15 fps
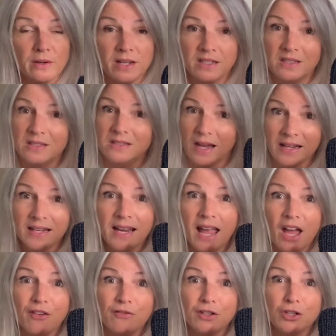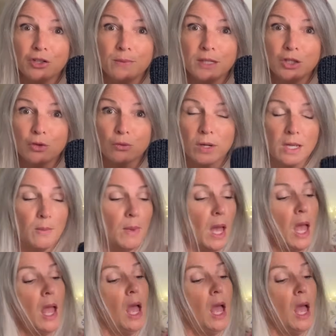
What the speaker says: It's done in half fisherman's rib,